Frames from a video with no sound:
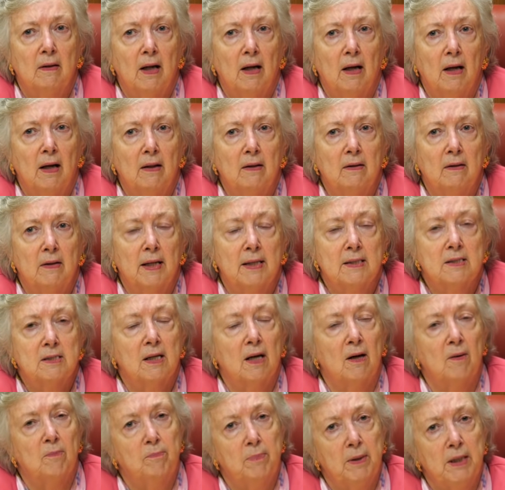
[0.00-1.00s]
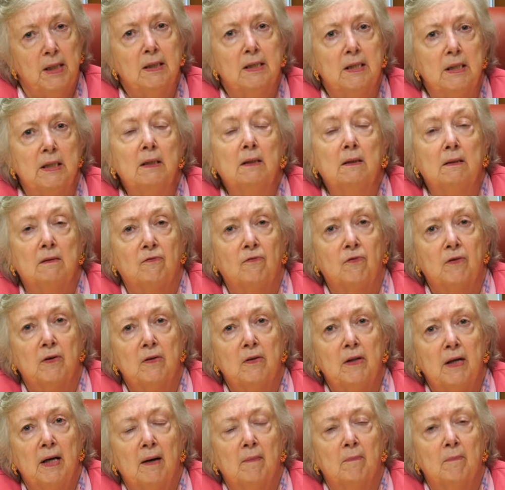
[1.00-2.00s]
That's a big deal for
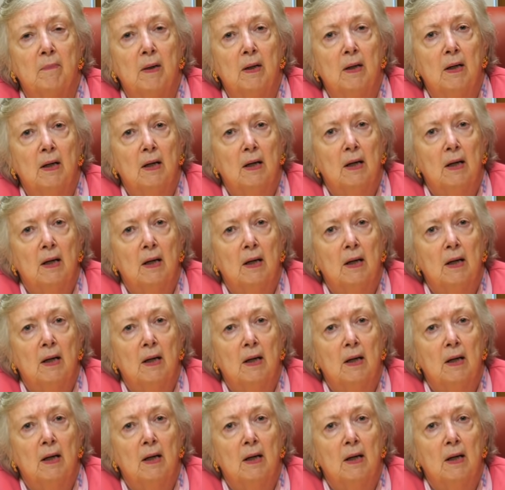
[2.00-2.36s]
them.